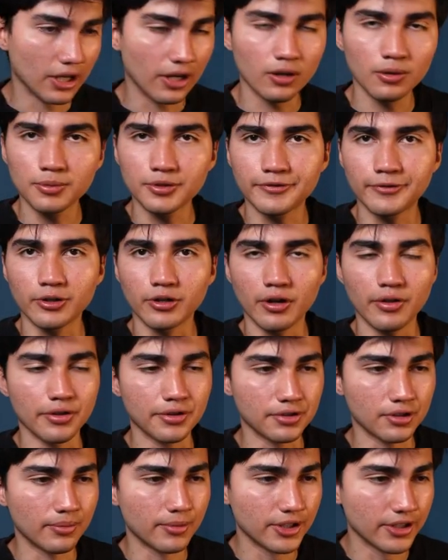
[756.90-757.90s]
I almost forgot
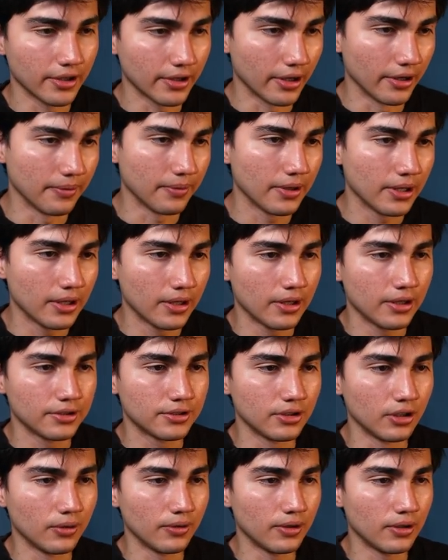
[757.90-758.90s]
the summary again.
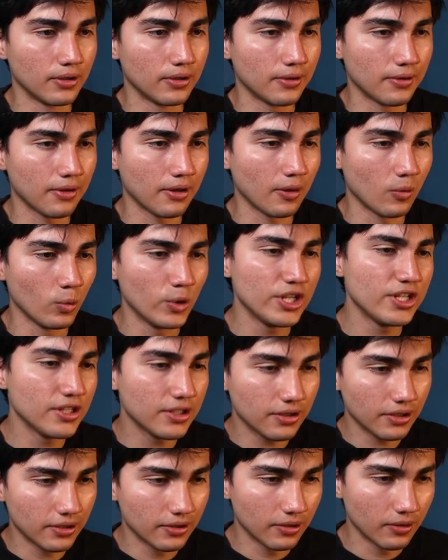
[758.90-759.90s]
So
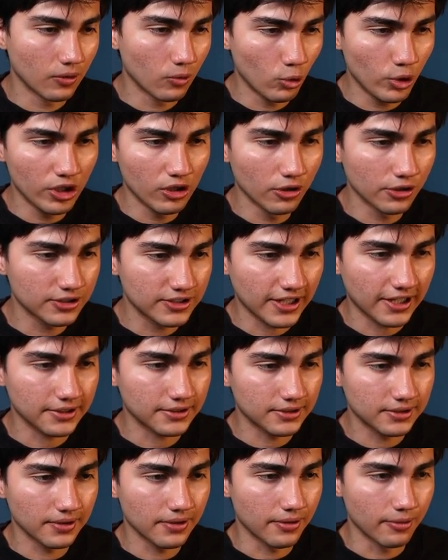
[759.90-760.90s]
we we looked
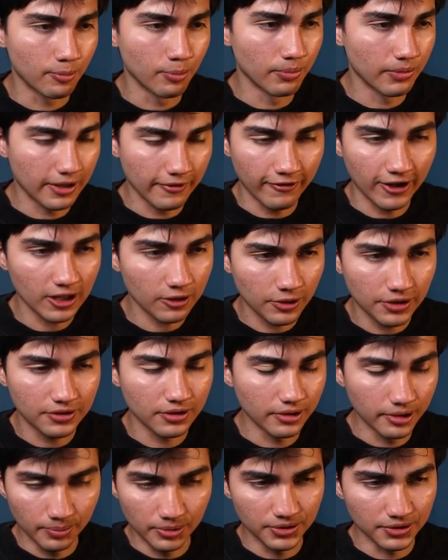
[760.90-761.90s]
at the
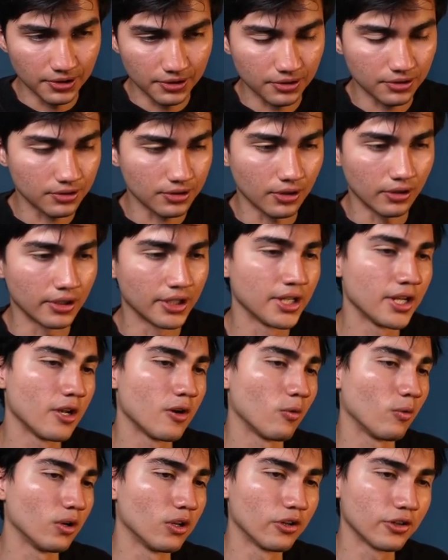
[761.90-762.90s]
evaluated the position. Sorry,
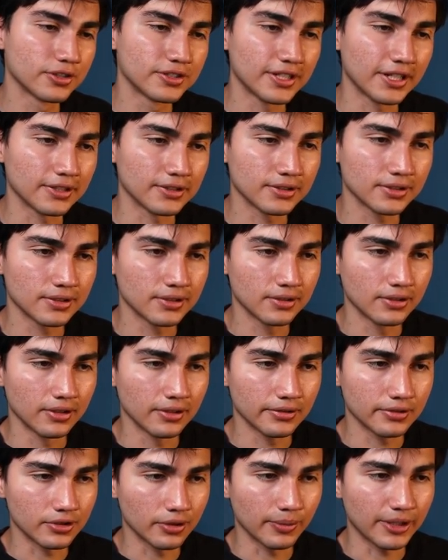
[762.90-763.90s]
we looked at
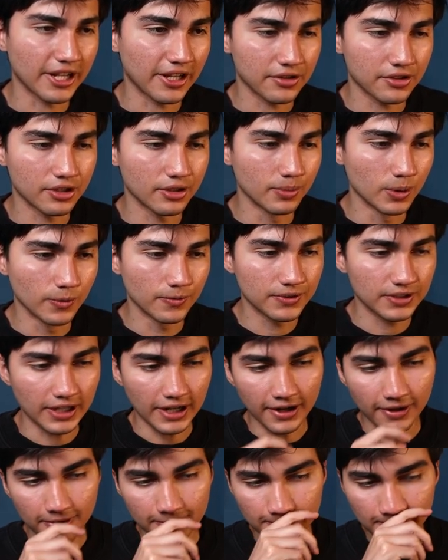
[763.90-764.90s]
some candidate moves,
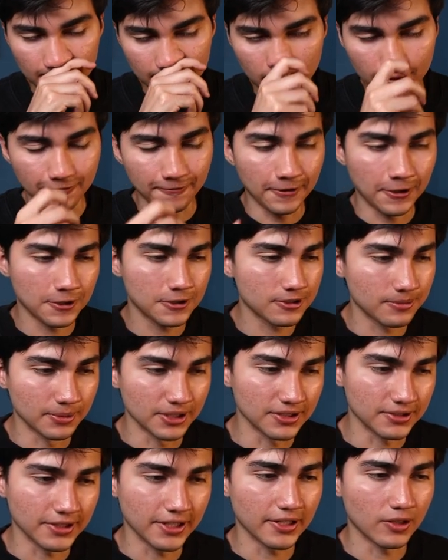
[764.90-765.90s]
and I think the first
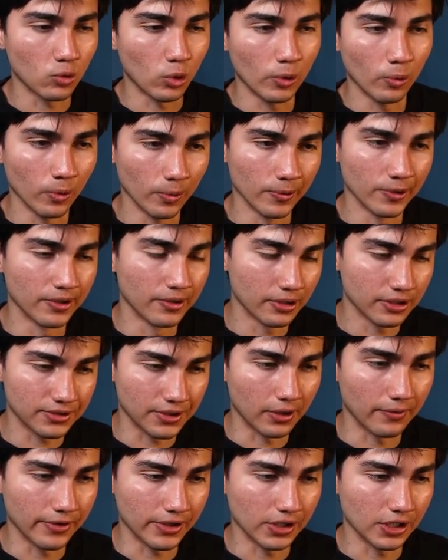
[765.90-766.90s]
mistake when we were
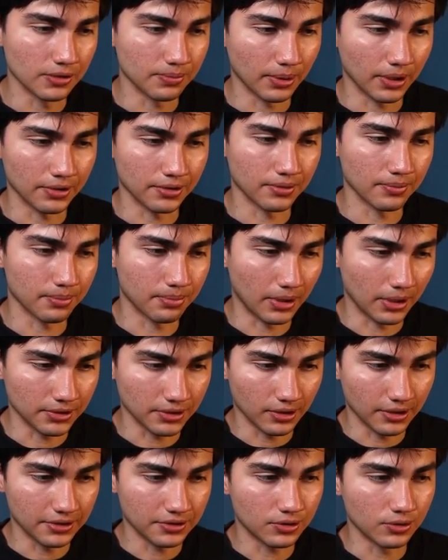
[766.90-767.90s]
solving this
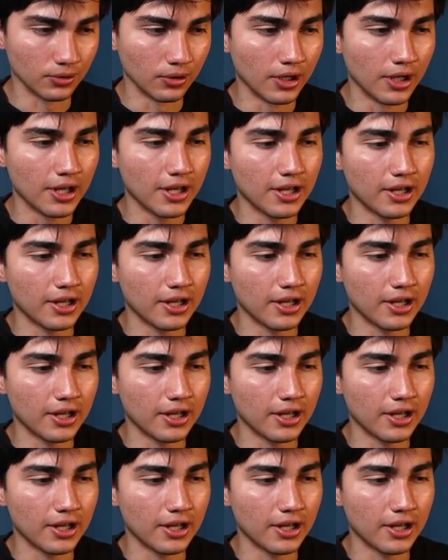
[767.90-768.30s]
puzzle is to